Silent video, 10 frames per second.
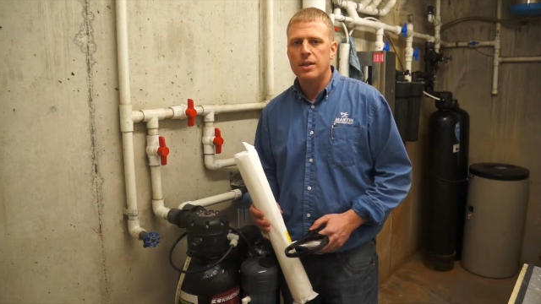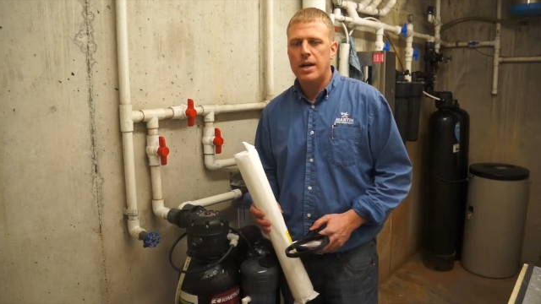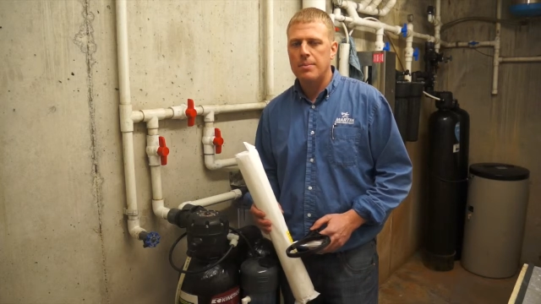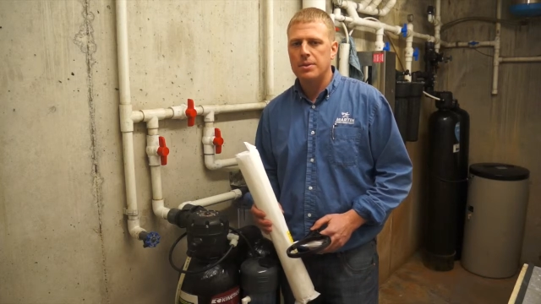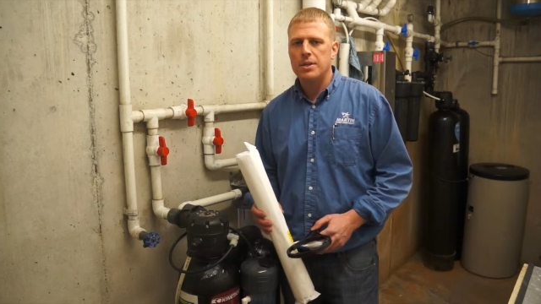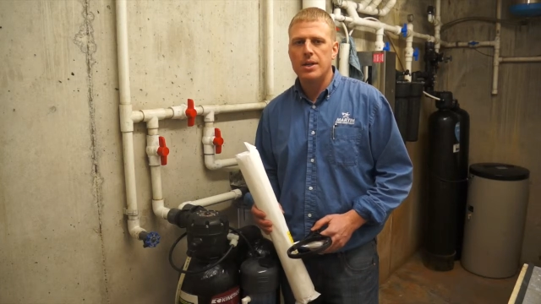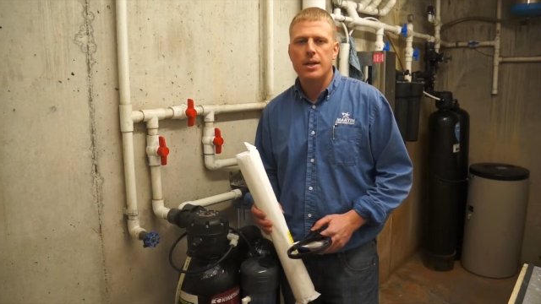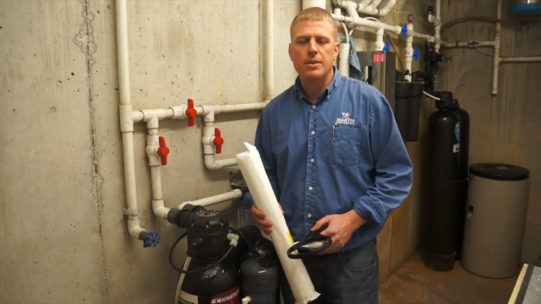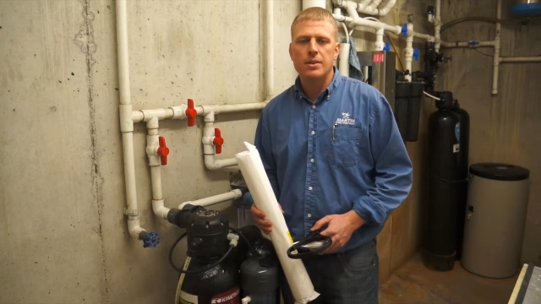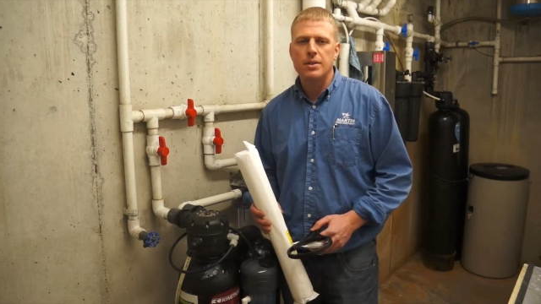
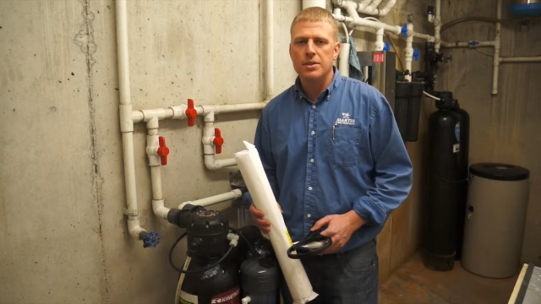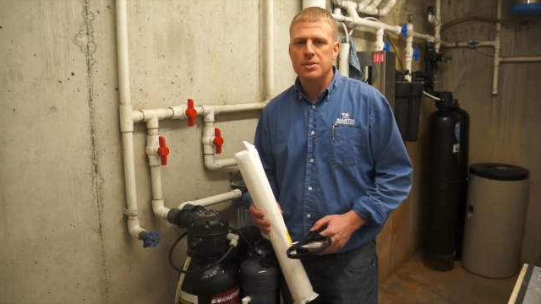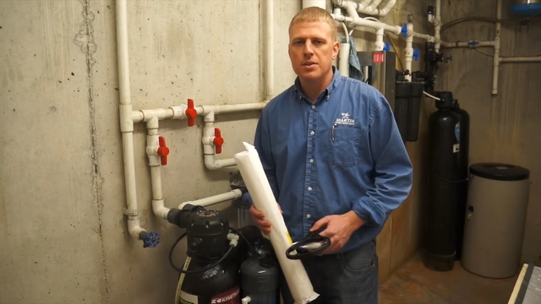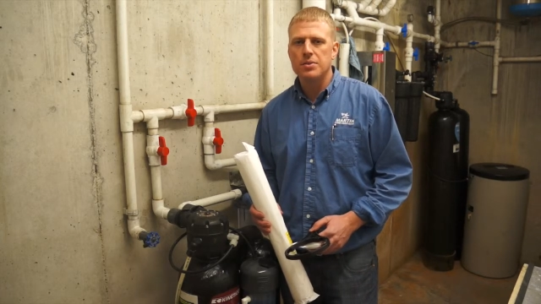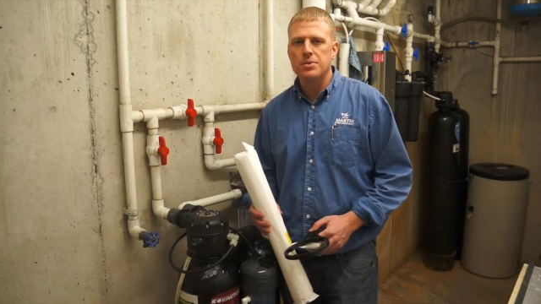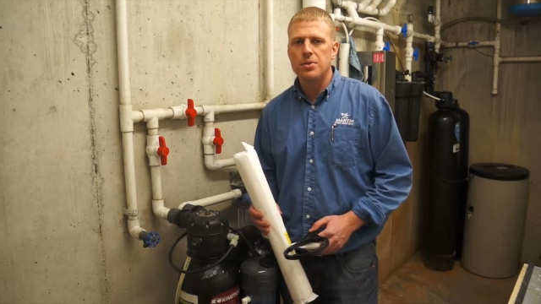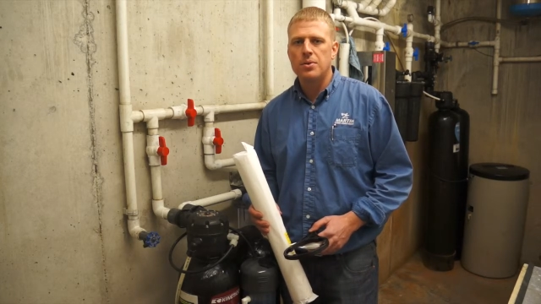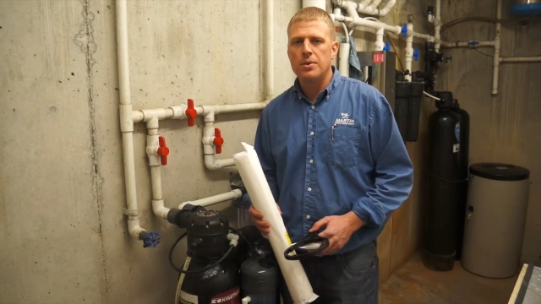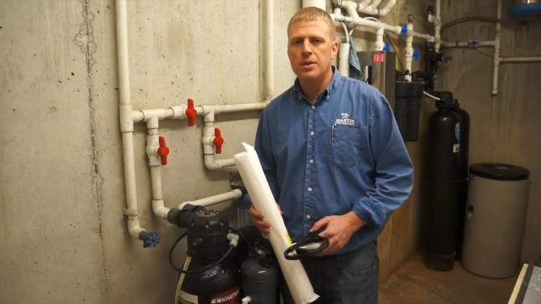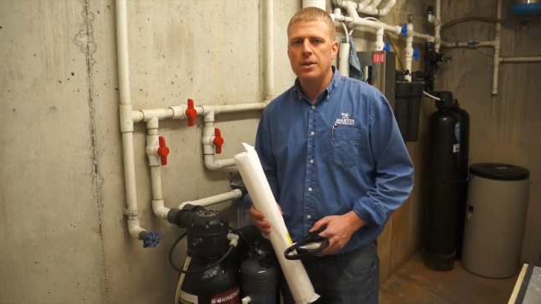Amatec, the list goes
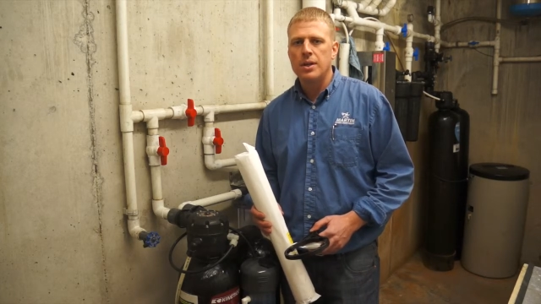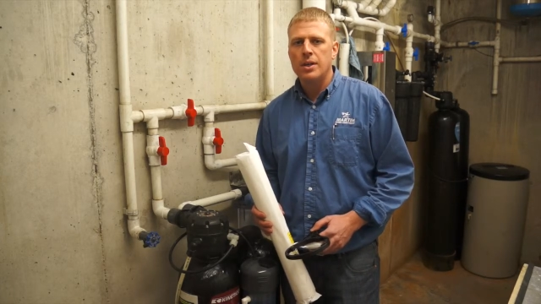on.